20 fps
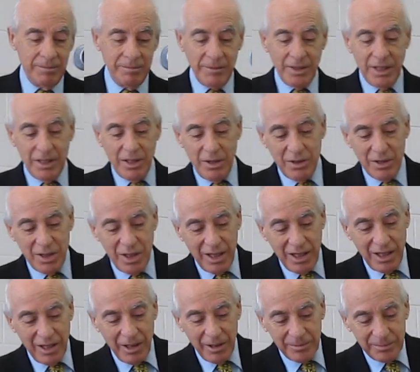I use
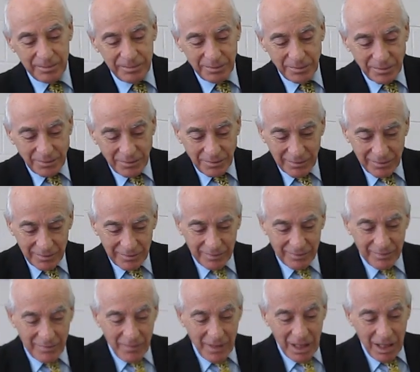the uh,
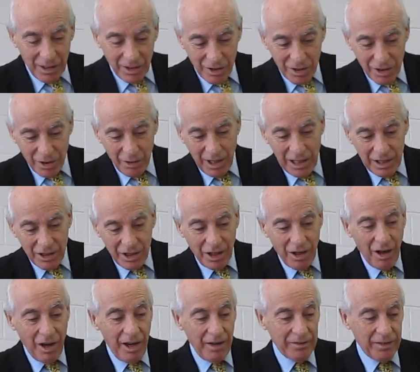
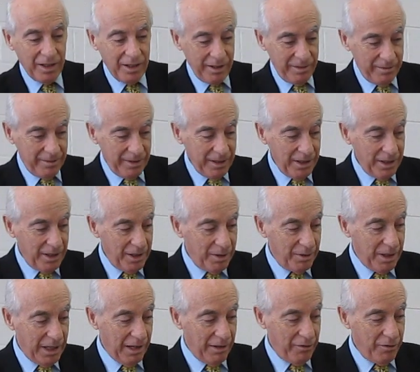illustration often.
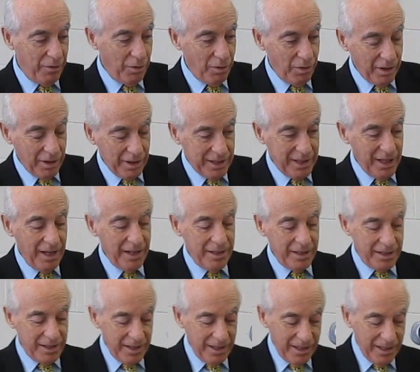We have four
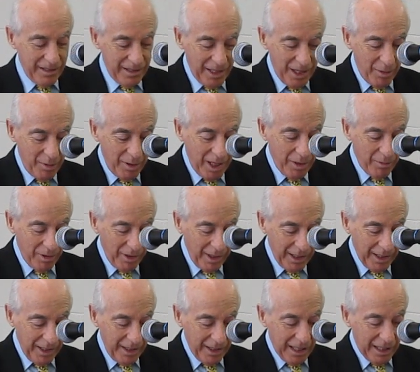sons, and when they were
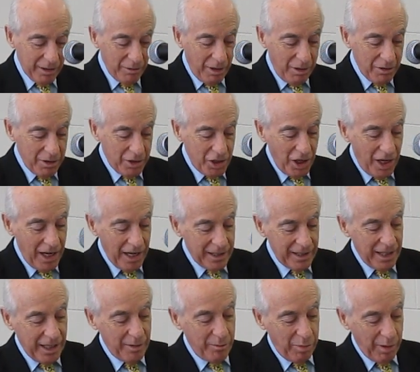little, they'd go
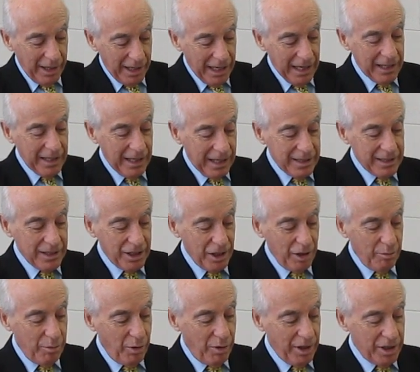outside, they'd play, and as
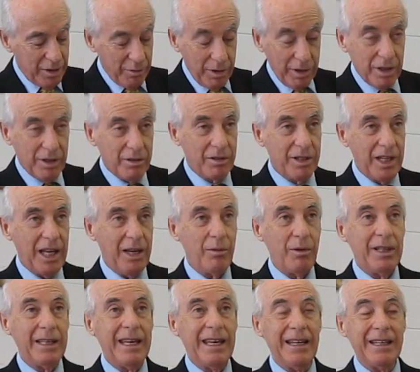little boys would do, they
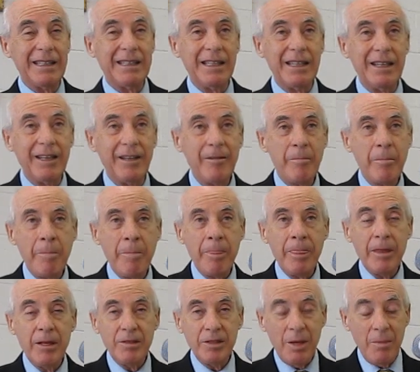would get uh,
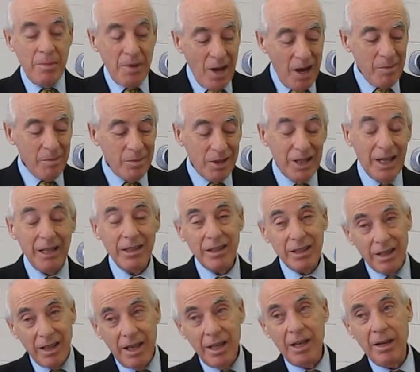sometimes
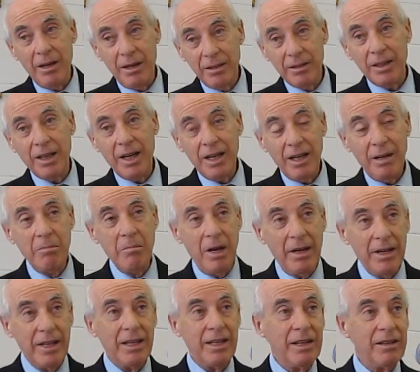get kind of kind of
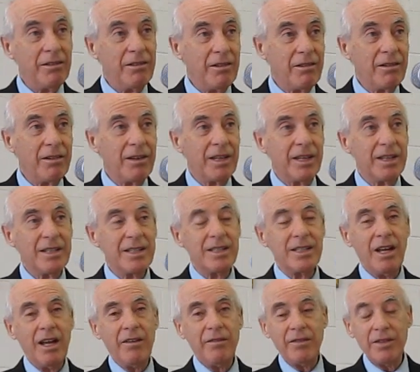muddy and dirty and
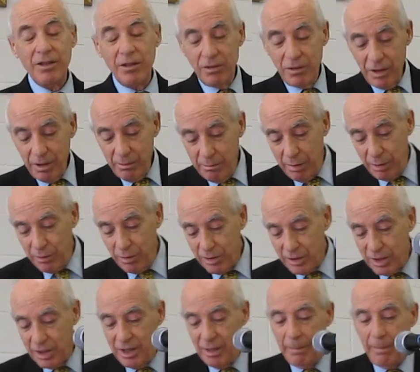stuff, you know, the
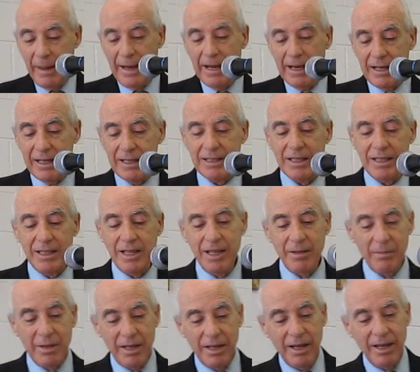boots and the pants, and
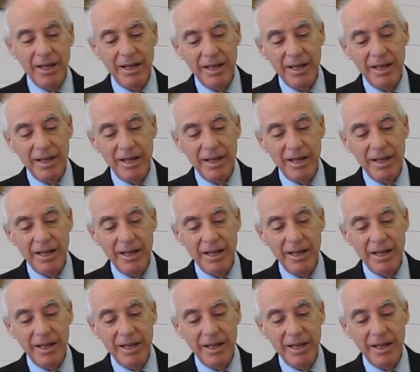they'd be,